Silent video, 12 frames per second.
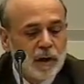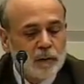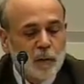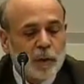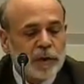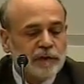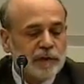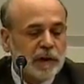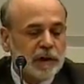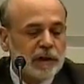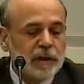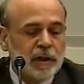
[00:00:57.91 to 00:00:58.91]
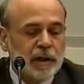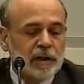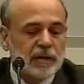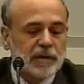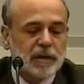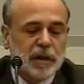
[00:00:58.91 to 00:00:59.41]
What we have done
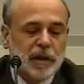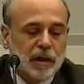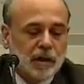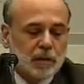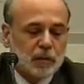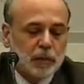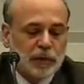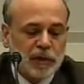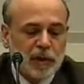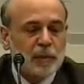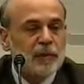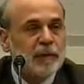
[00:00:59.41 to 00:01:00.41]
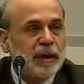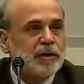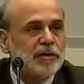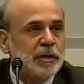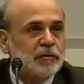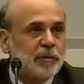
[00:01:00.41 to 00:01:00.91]
is, with a number of major
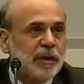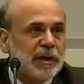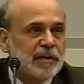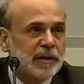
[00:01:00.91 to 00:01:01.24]
central banks,